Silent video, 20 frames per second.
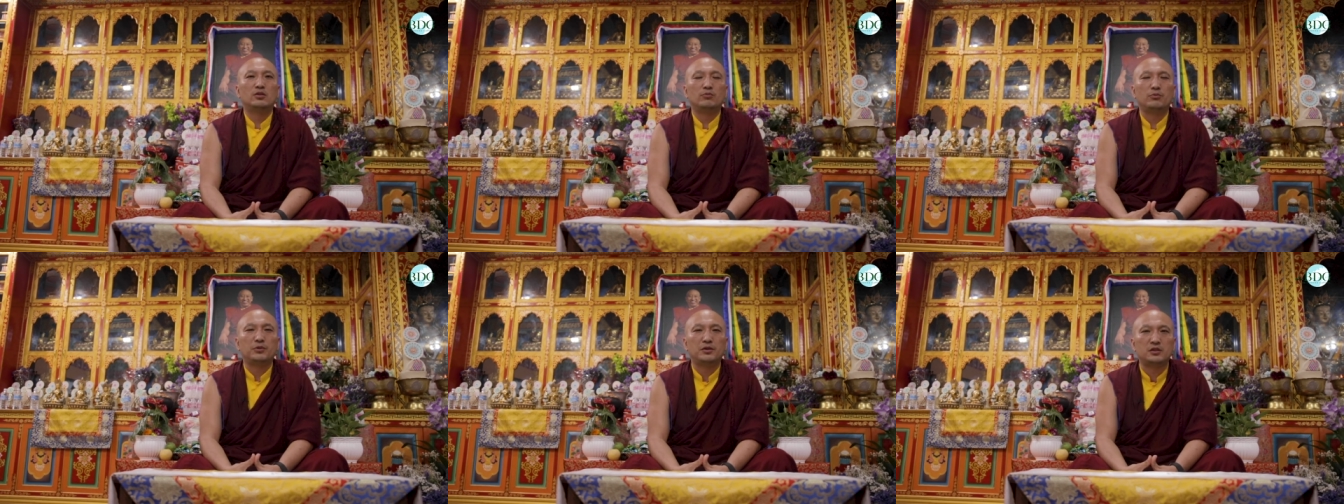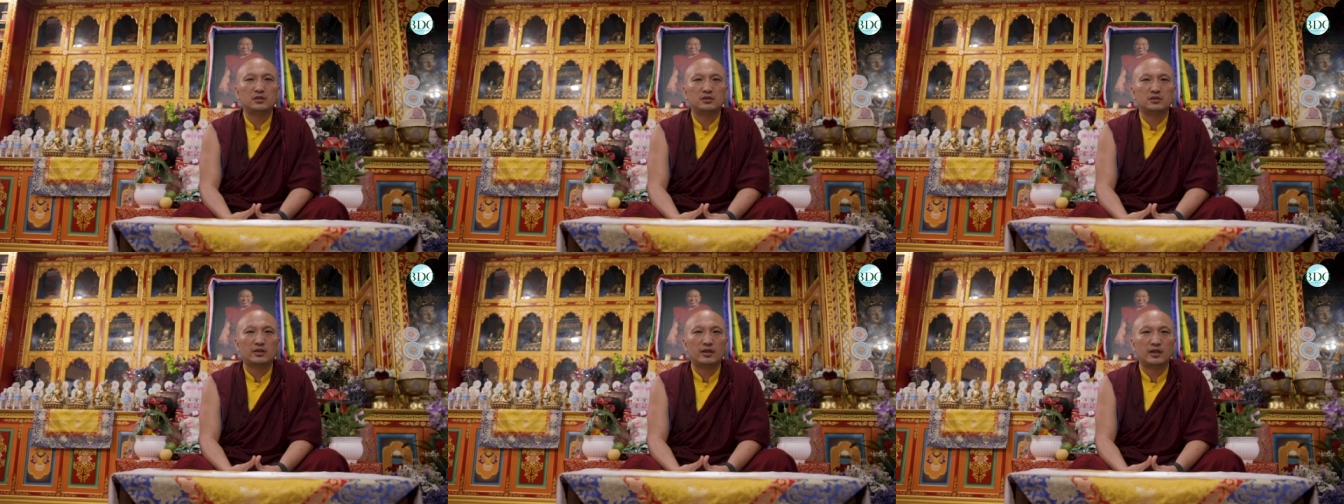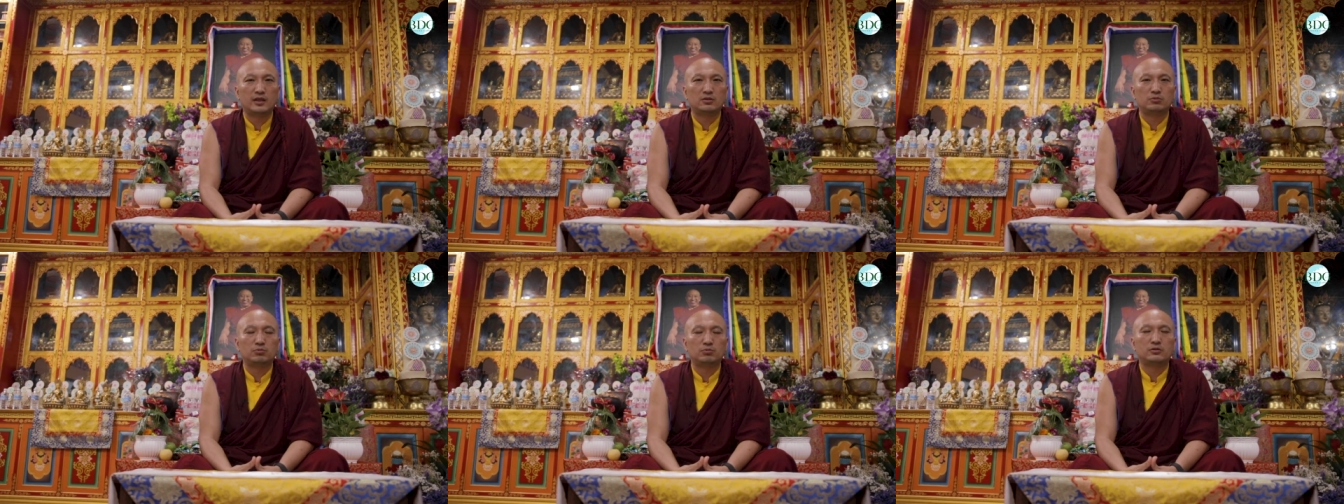when his
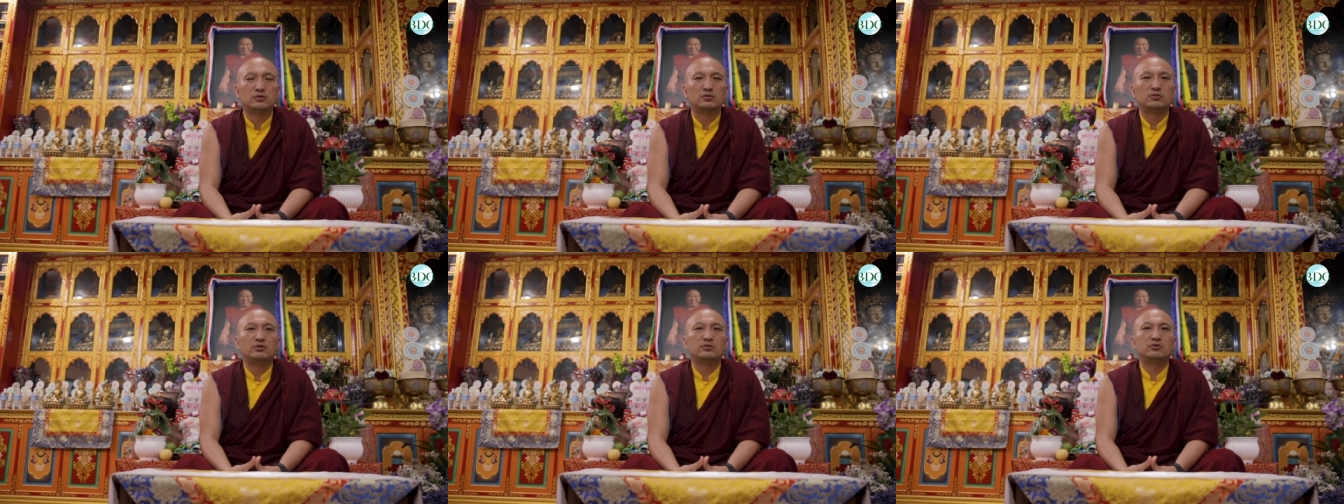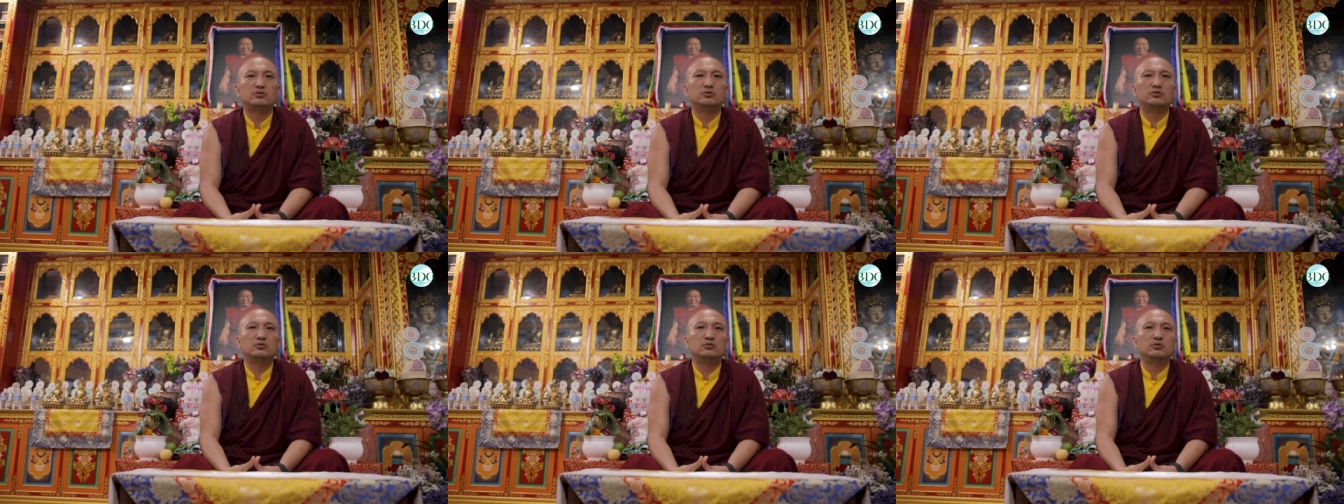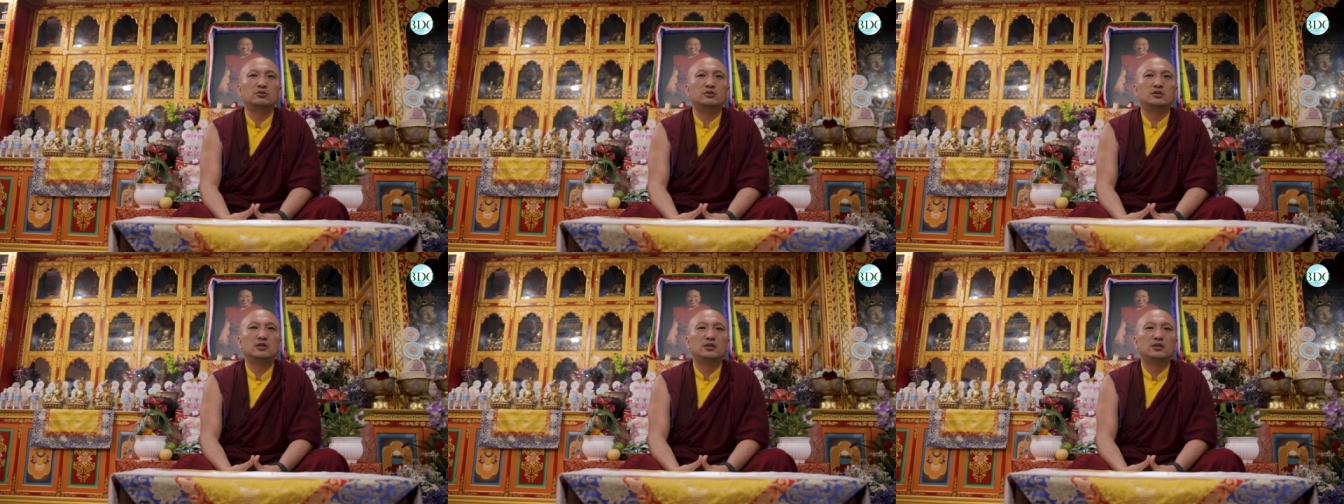health was not so
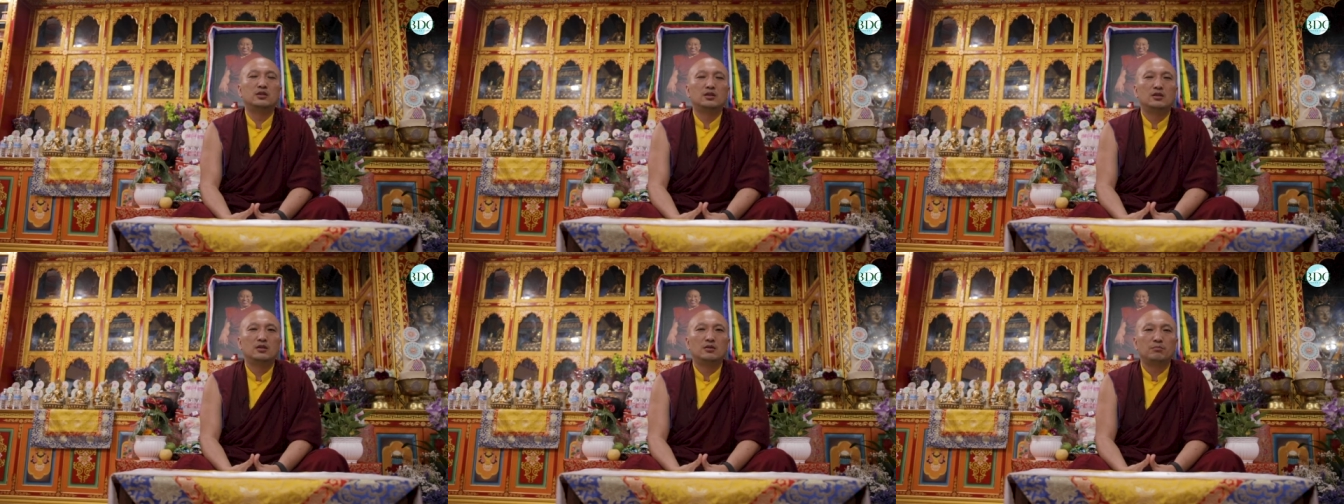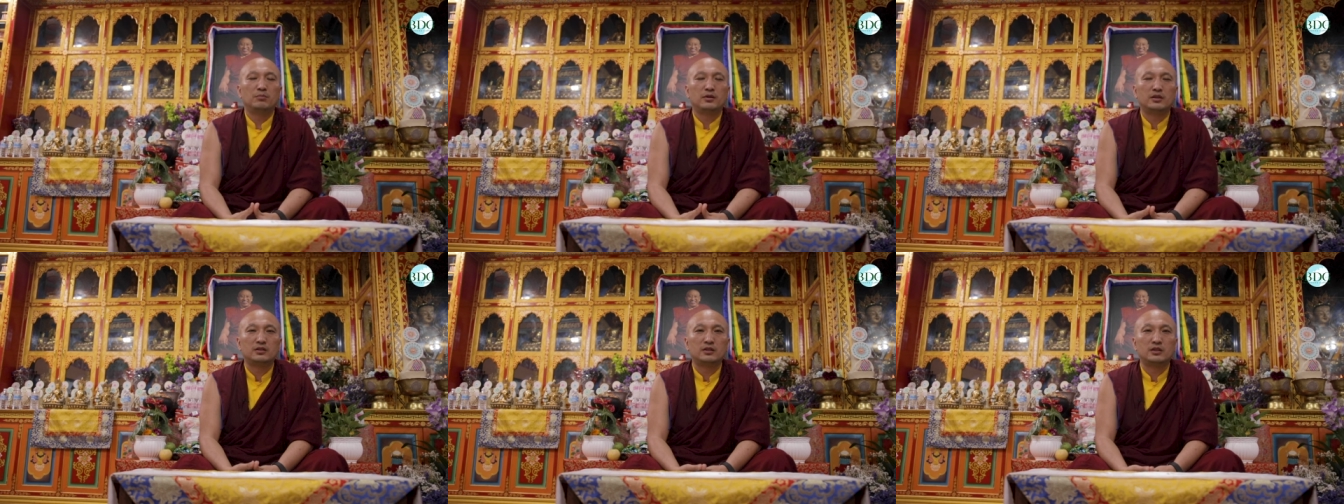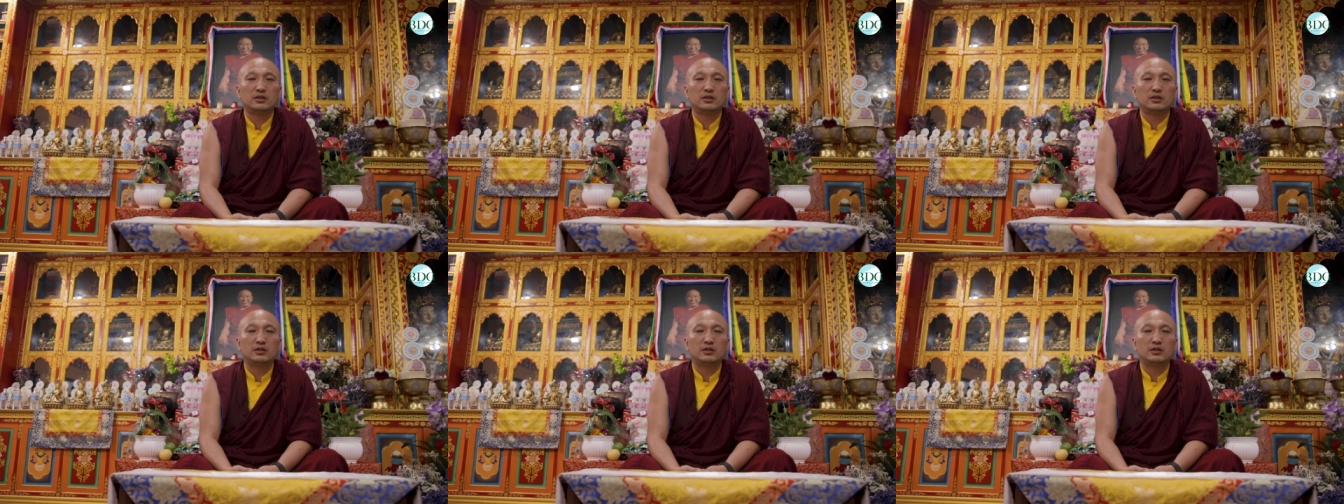good, but